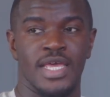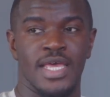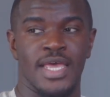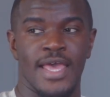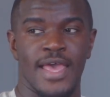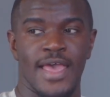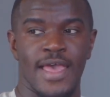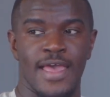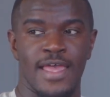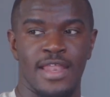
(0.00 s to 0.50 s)

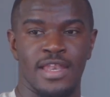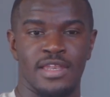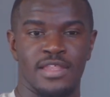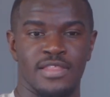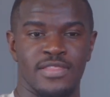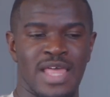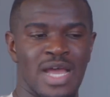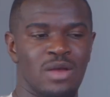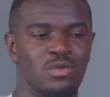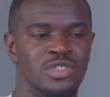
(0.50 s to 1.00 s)
And
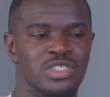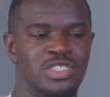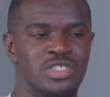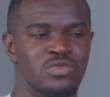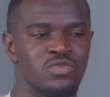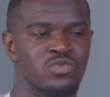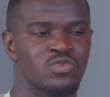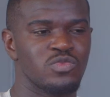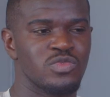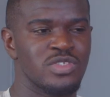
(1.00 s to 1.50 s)
that was
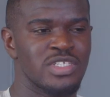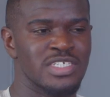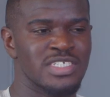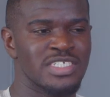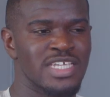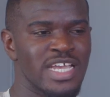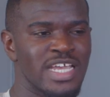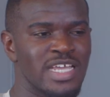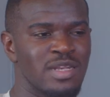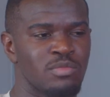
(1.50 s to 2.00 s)
the
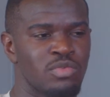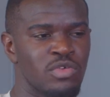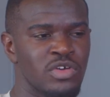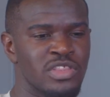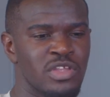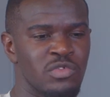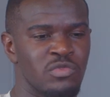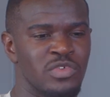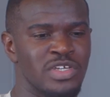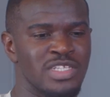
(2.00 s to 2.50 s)
second point
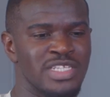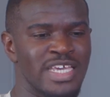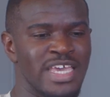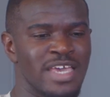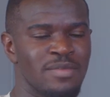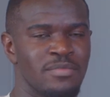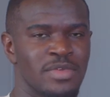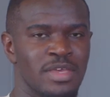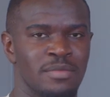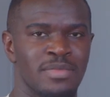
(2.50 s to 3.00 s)
that really
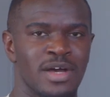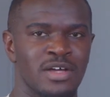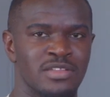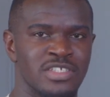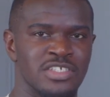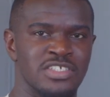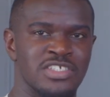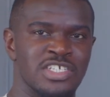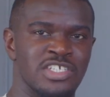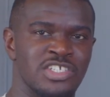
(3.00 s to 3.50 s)
hit me about
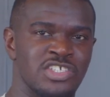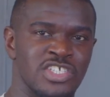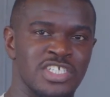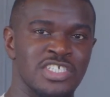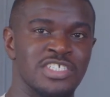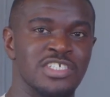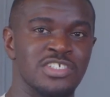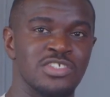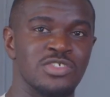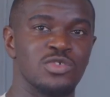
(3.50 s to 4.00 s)
this, that
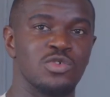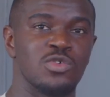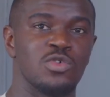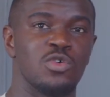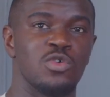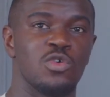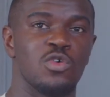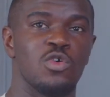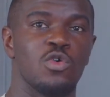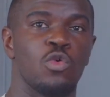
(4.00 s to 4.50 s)
Jesus
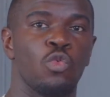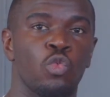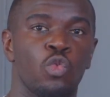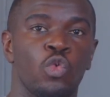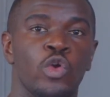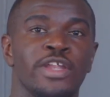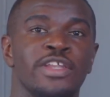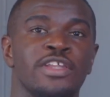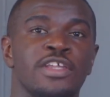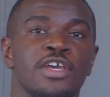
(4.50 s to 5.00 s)

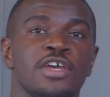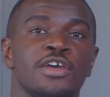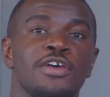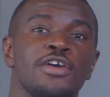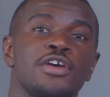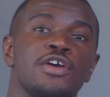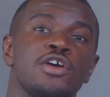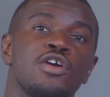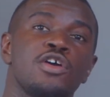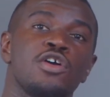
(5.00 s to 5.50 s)
would
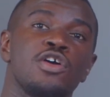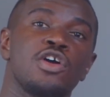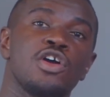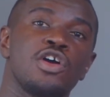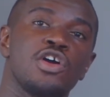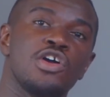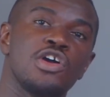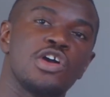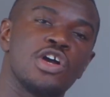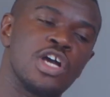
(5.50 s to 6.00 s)

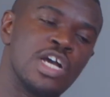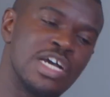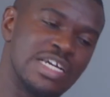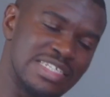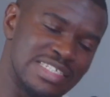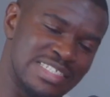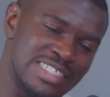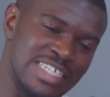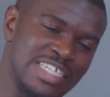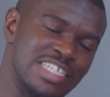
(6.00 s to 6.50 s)

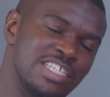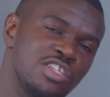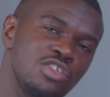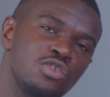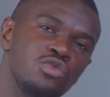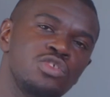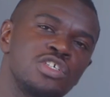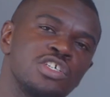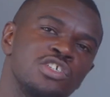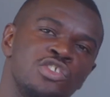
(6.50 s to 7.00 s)
continue
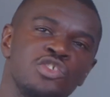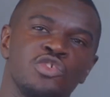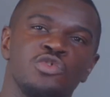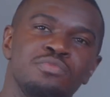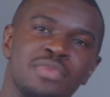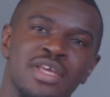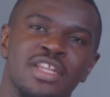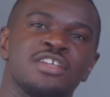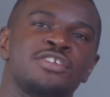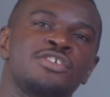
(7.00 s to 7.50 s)
to do
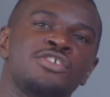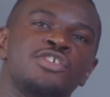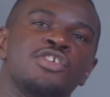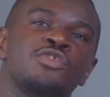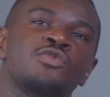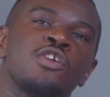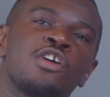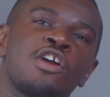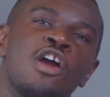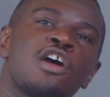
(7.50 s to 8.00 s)
ministry
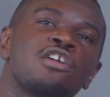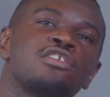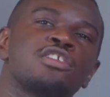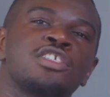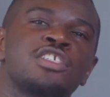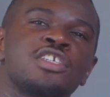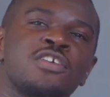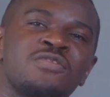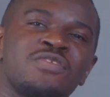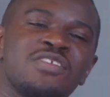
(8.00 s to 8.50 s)

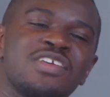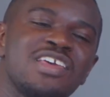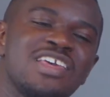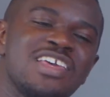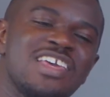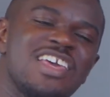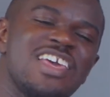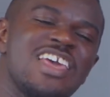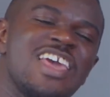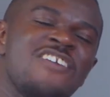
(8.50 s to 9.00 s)
regardless of
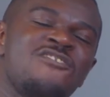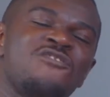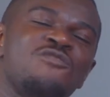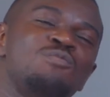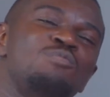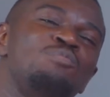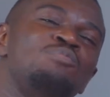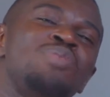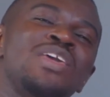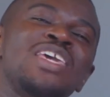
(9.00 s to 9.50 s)
if
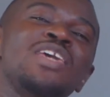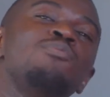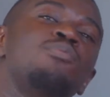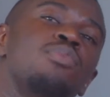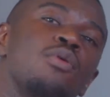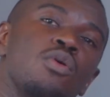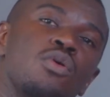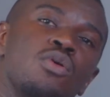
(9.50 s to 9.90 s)
people